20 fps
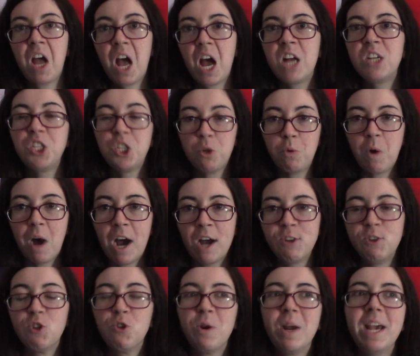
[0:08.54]
a
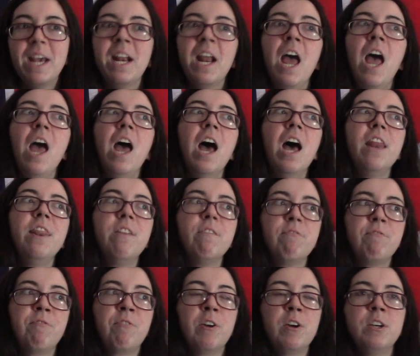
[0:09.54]
200. The
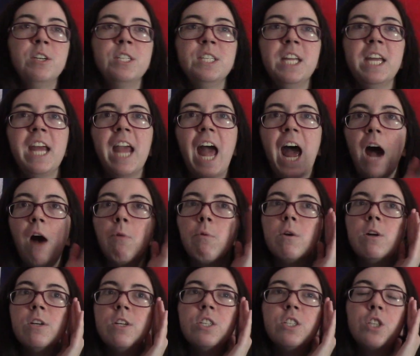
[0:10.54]
first like
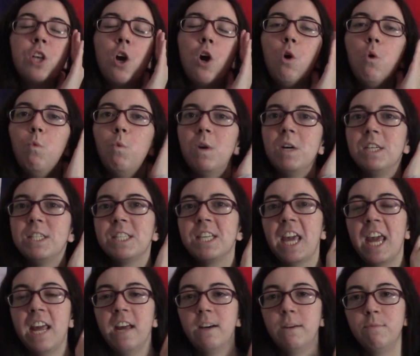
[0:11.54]
hour or so was
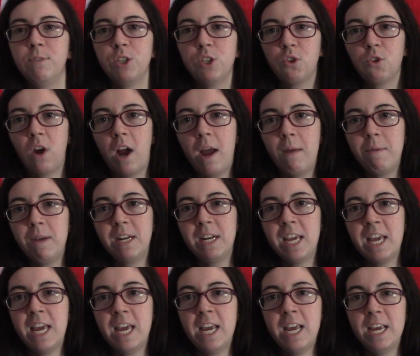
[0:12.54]
Caleb describing
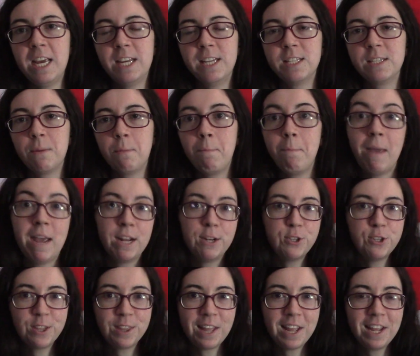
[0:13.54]
his
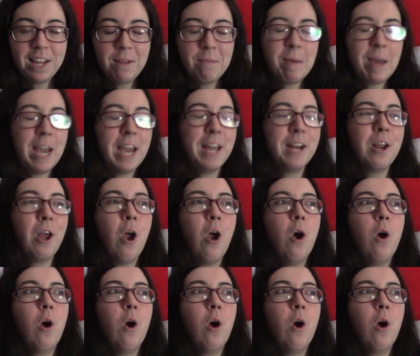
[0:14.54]
mansion that he made,